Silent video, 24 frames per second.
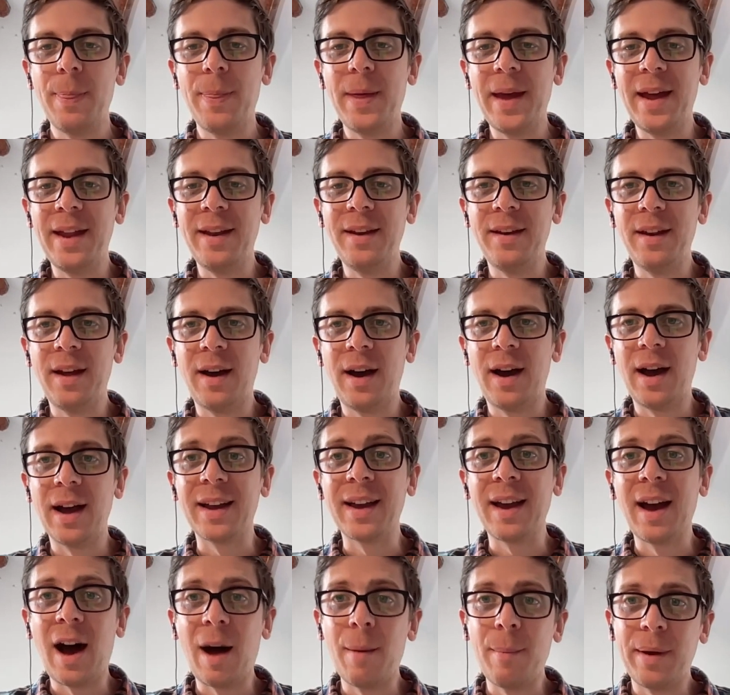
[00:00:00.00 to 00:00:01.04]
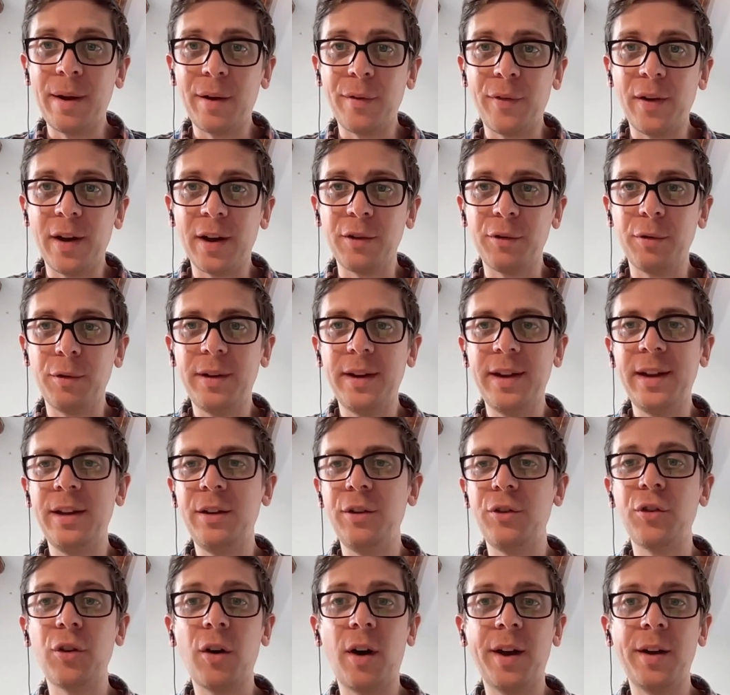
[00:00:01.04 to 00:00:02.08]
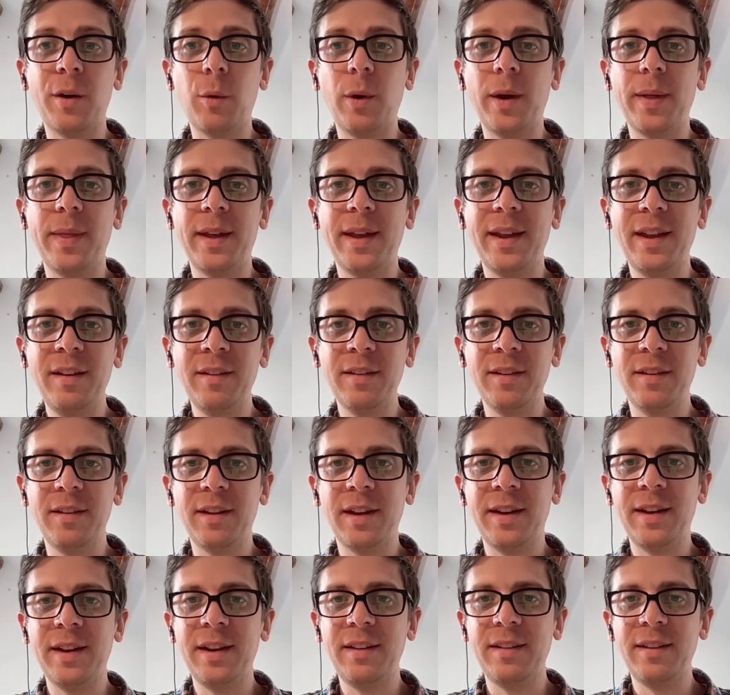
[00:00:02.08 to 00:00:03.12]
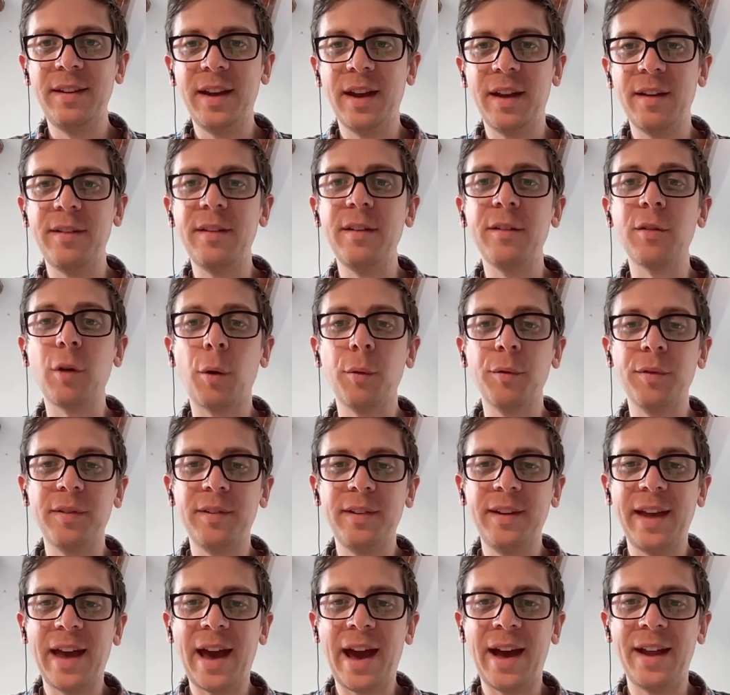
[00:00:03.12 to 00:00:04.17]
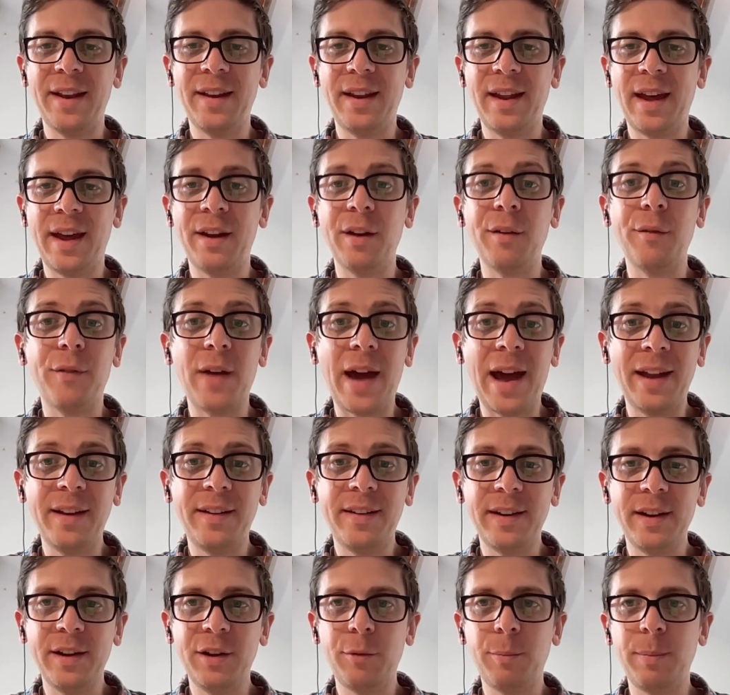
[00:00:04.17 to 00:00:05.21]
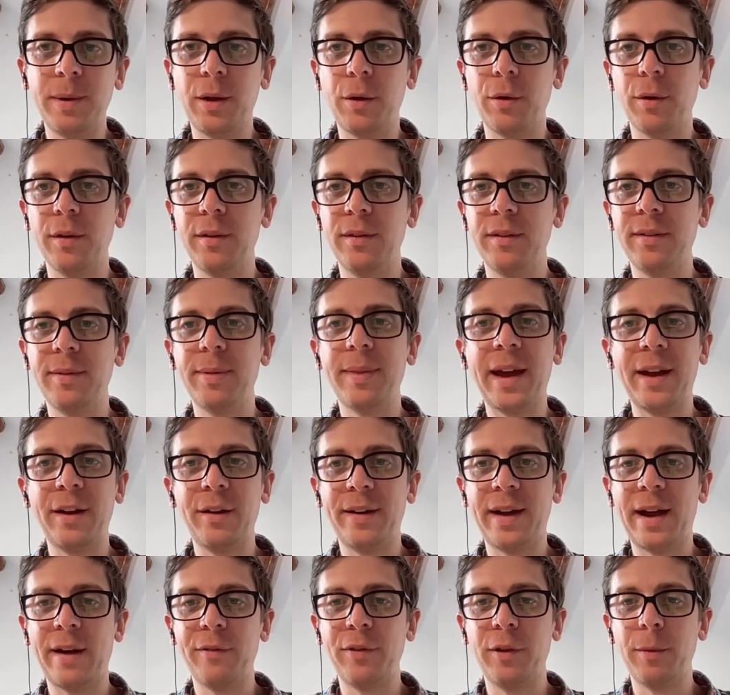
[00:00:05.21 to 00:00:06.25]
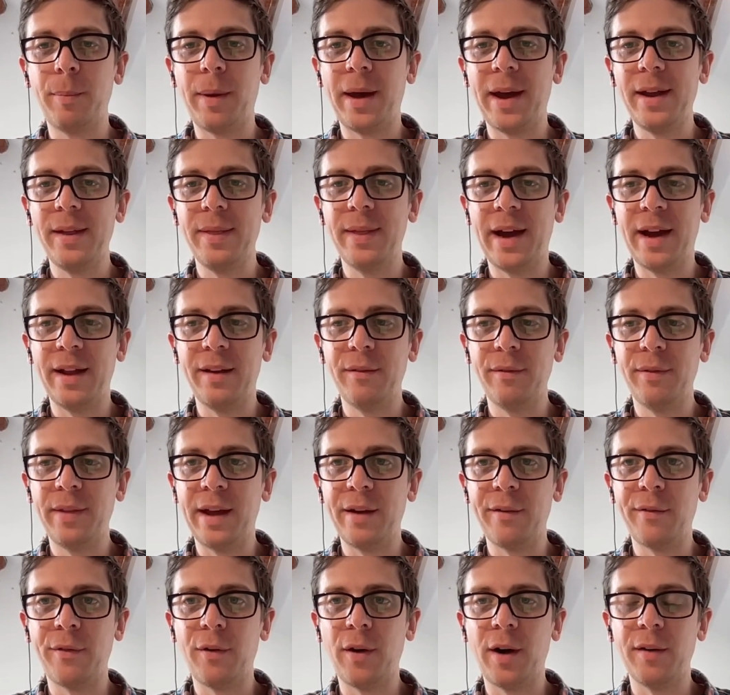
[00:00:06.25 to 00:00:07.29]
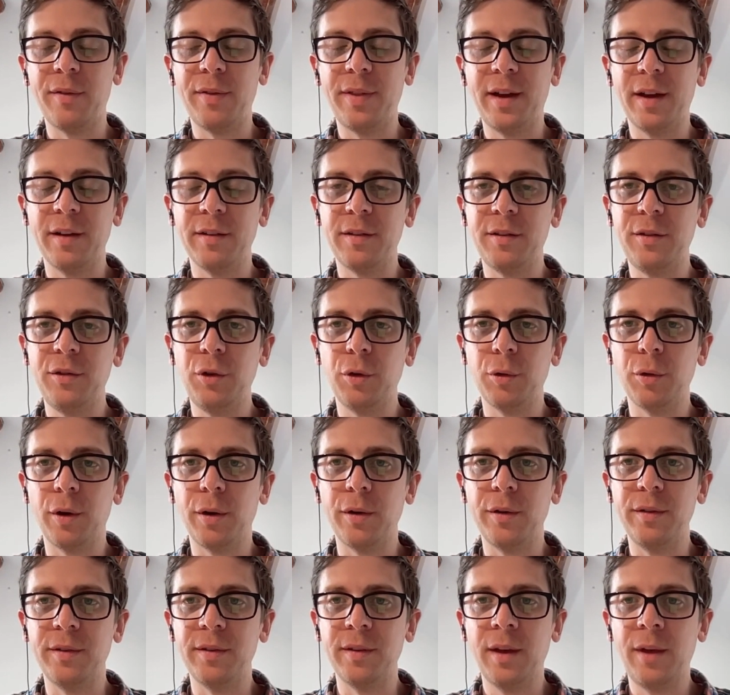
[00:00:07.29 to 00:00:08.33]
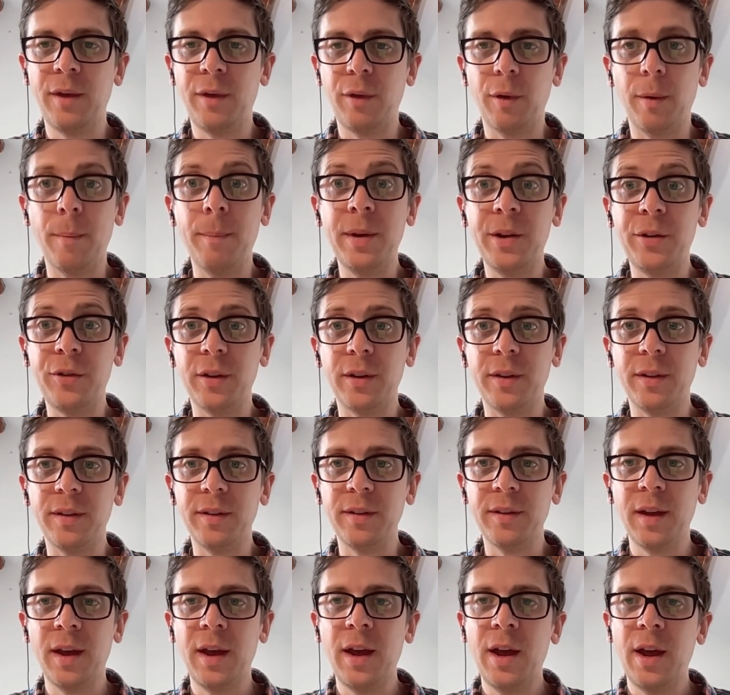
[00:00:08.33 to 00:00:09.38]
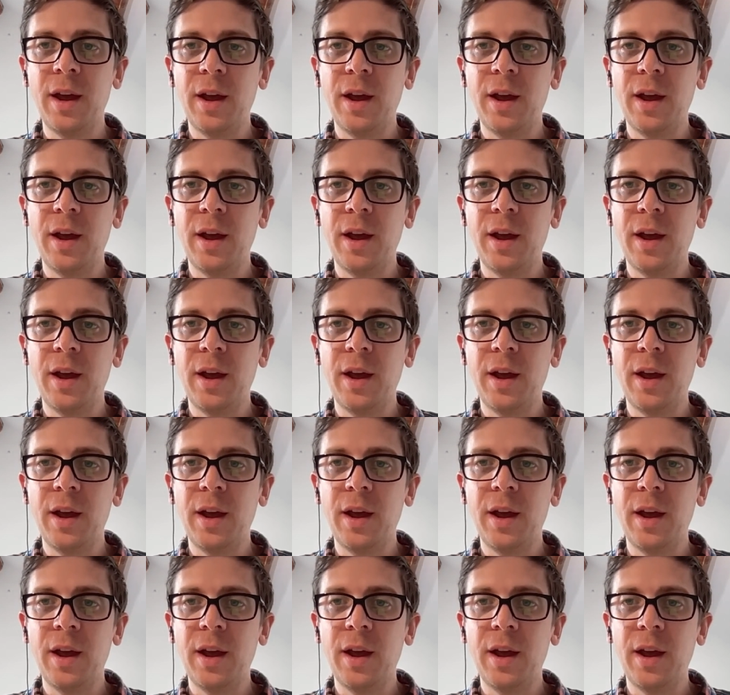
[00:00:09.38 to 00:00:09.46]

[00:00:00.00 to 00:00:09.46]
Then a car manufactured in China where there isn't an ETS is obviously at an advantage because they don't have to pay that €5,000 for emissions.